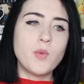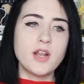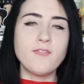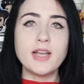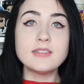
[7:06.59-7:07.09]
I
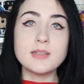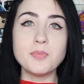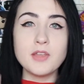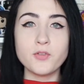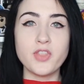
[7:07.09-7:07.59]
want to find
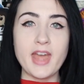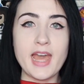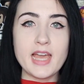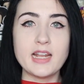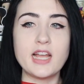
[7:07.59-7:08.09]
something for the
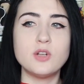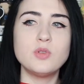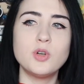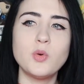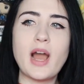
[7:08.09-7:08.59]
head. I
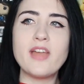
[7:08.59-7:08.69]
don't know.